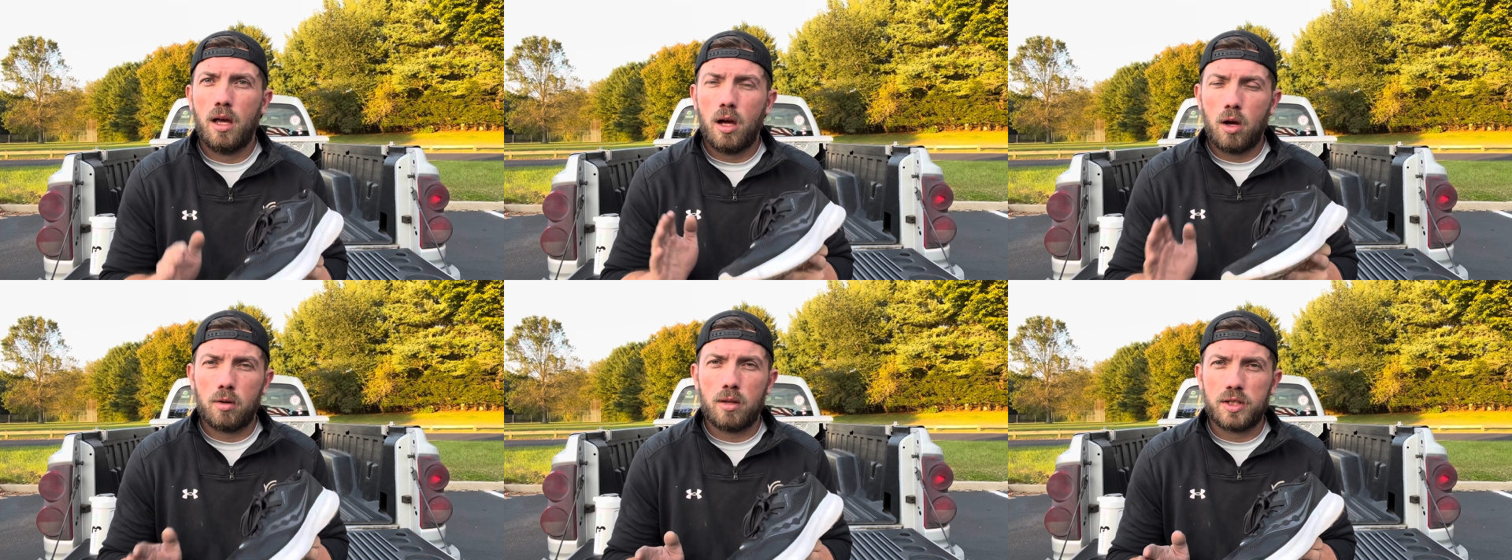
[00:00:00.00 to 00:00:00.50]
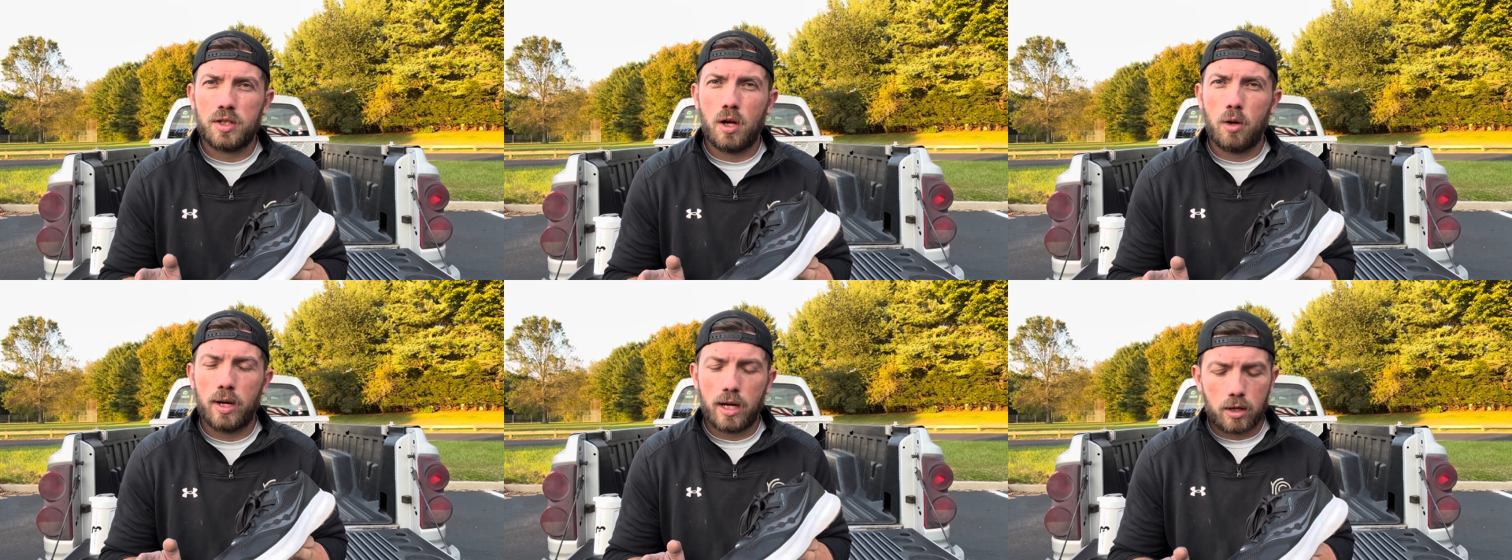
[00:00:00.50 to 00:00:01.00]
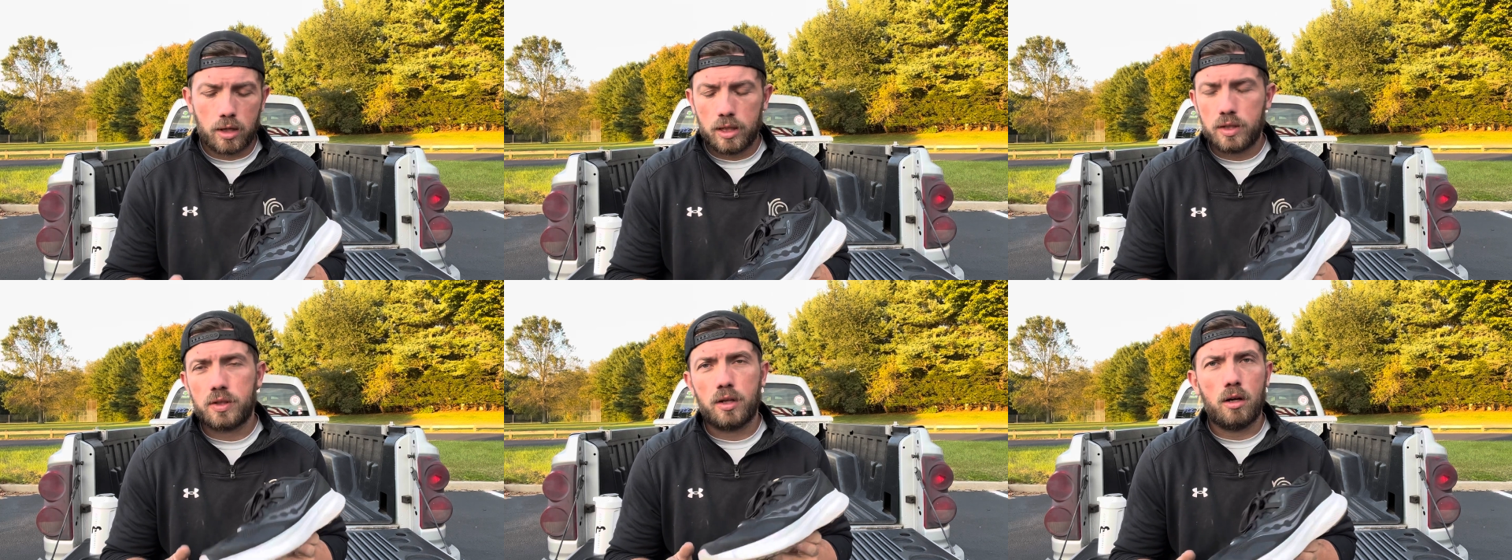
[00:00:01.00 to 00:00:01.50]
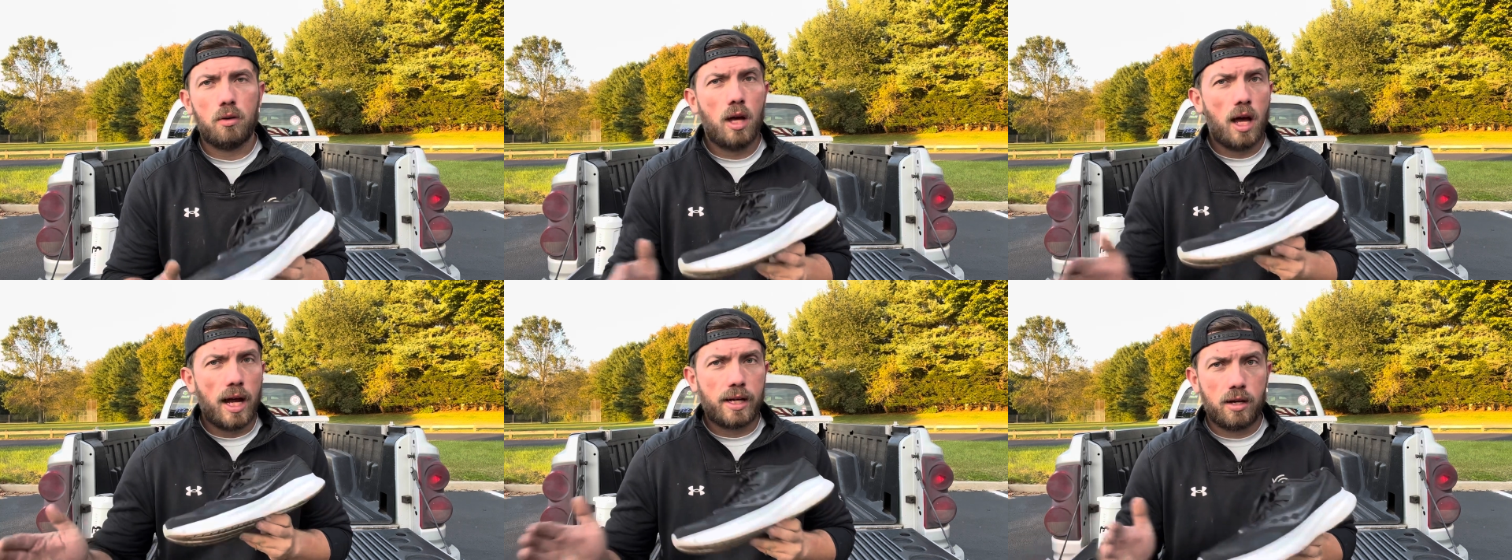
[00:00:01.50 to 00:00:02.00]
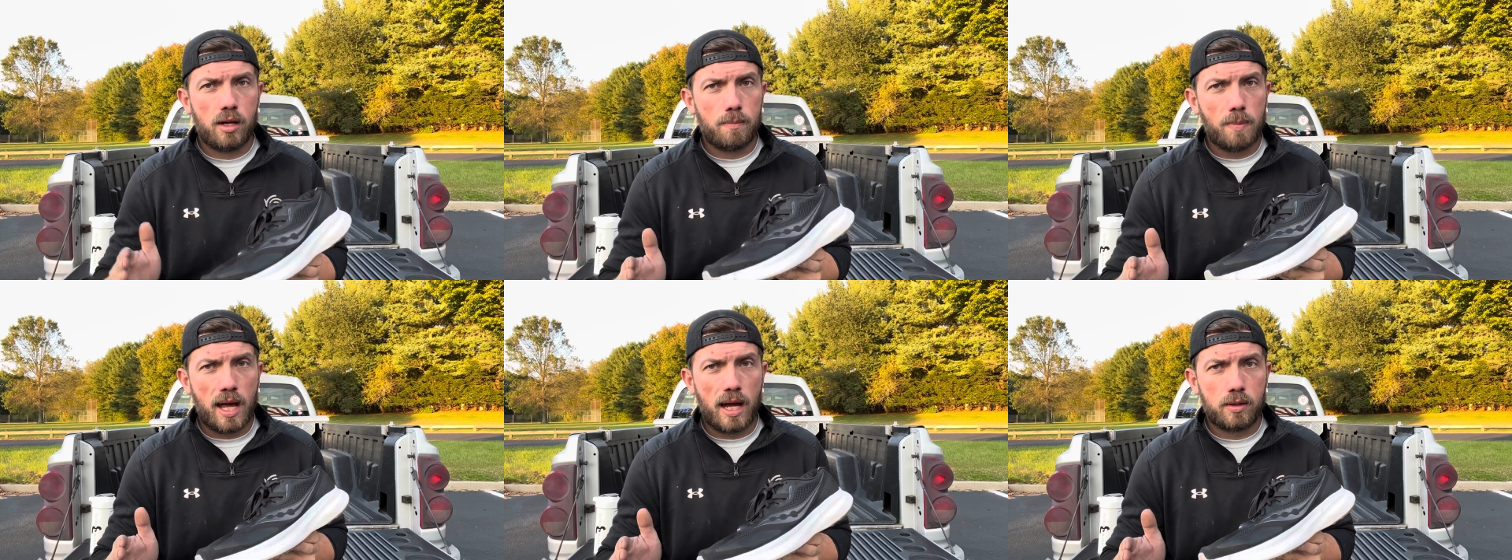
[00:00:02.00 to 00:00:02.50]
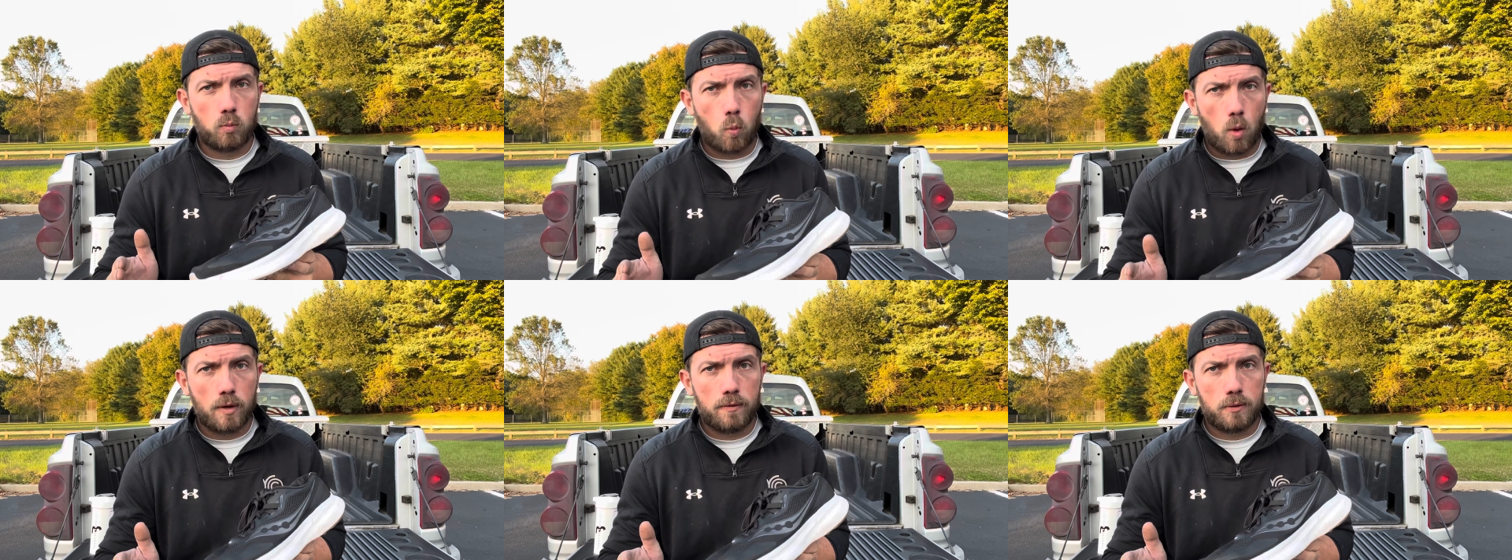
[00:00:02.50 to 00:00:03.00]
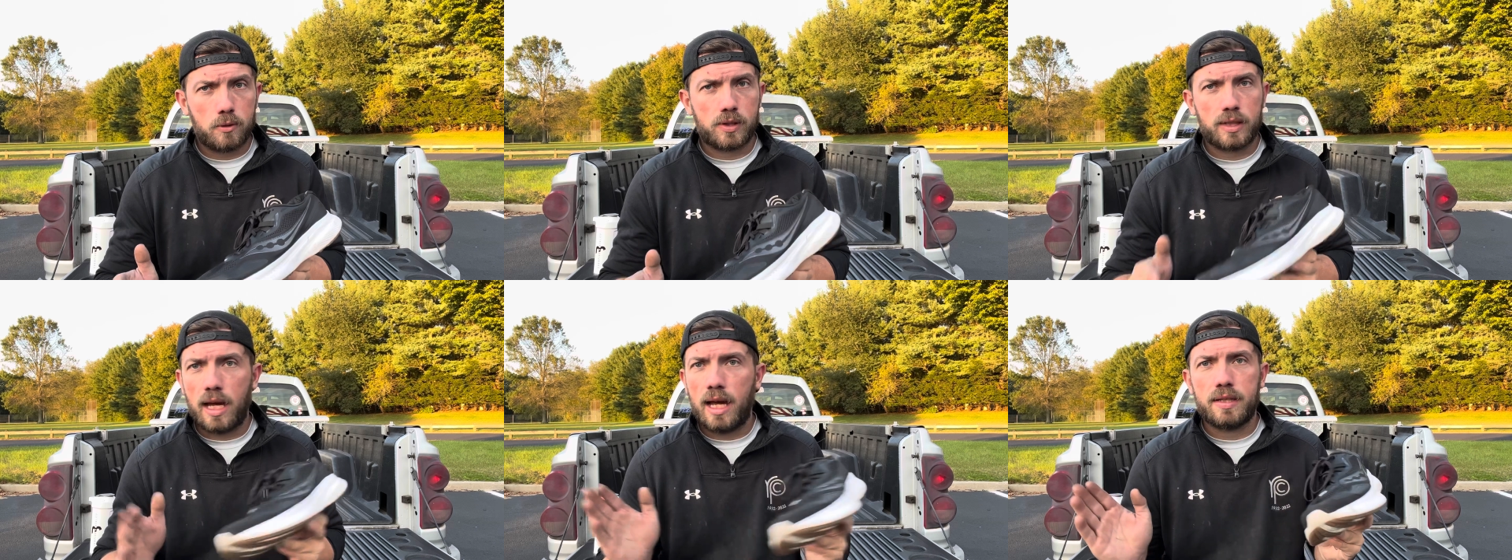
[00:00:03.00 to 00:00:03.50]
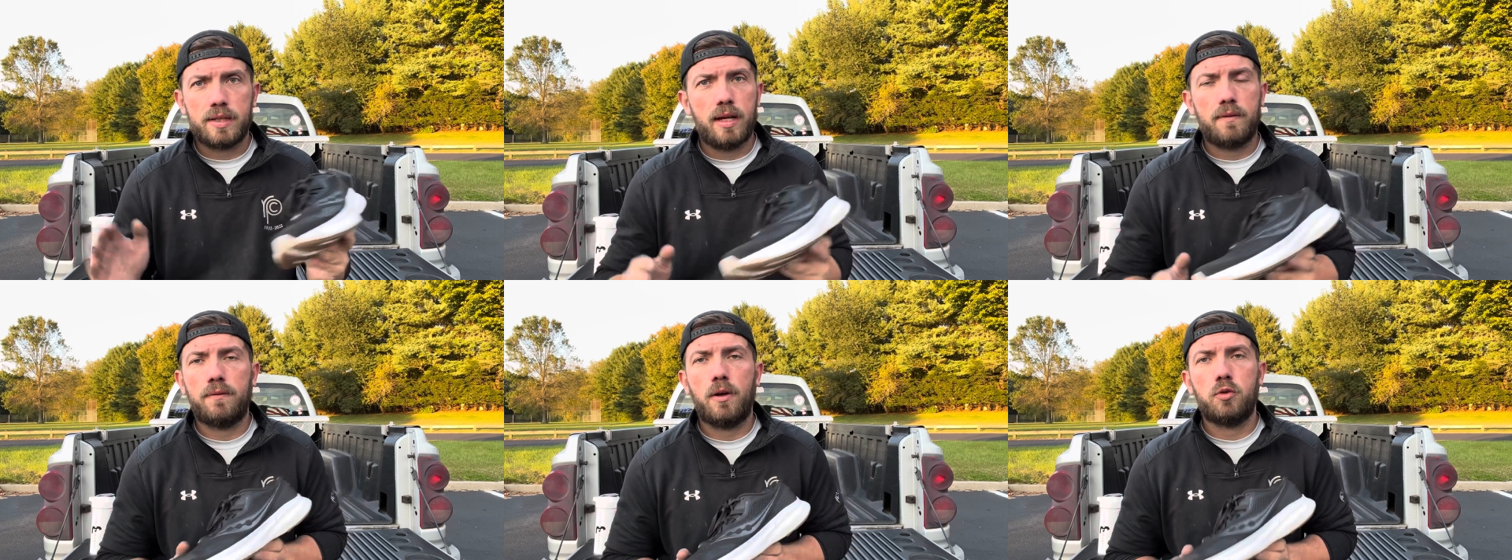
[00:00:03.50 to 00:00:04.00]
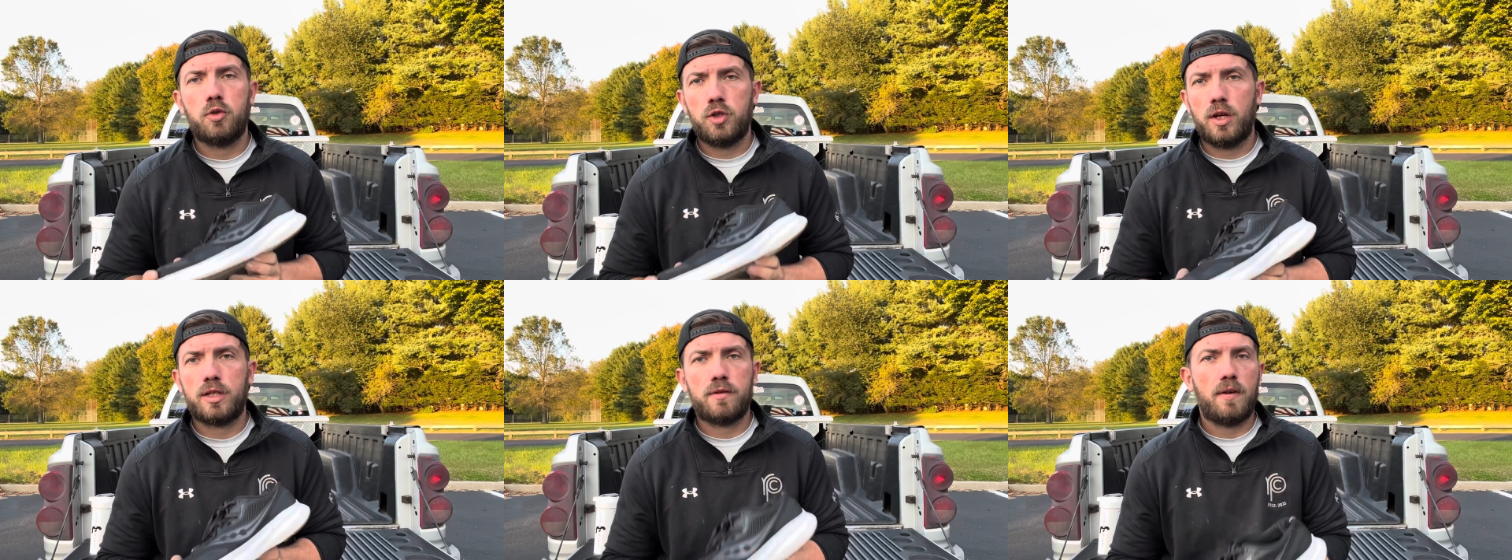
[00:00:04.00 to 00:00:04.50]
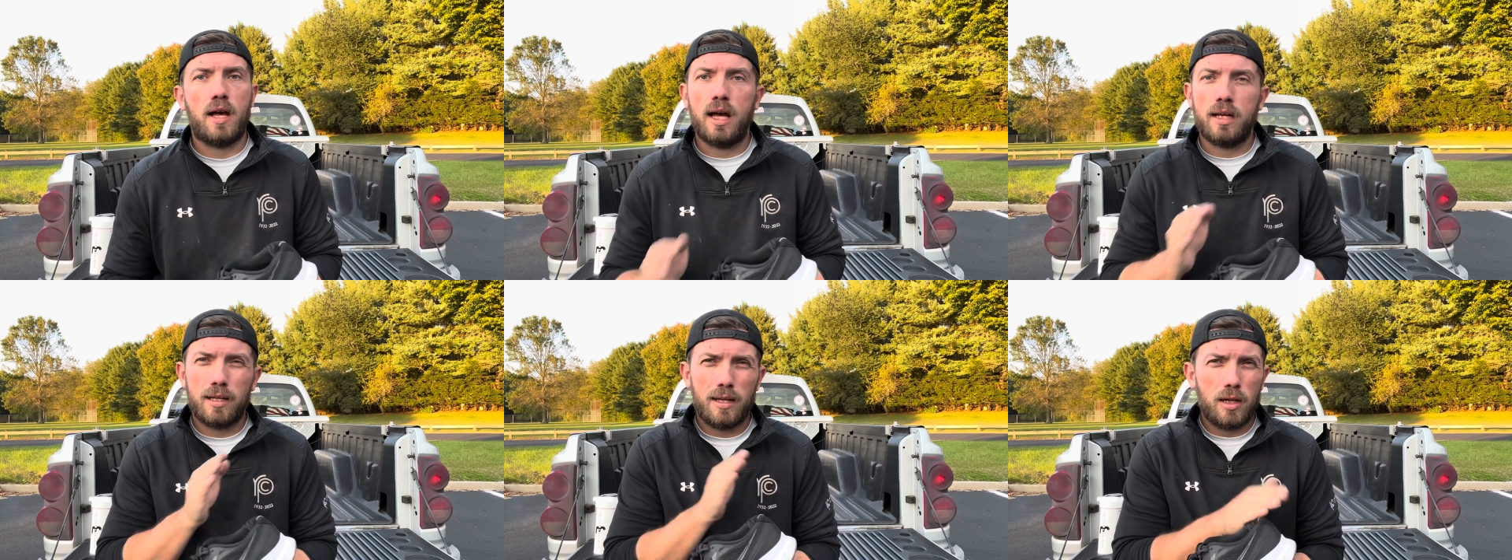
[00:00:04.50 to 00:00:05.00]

on the toe area, so I cut it back one full size and it felt just fine.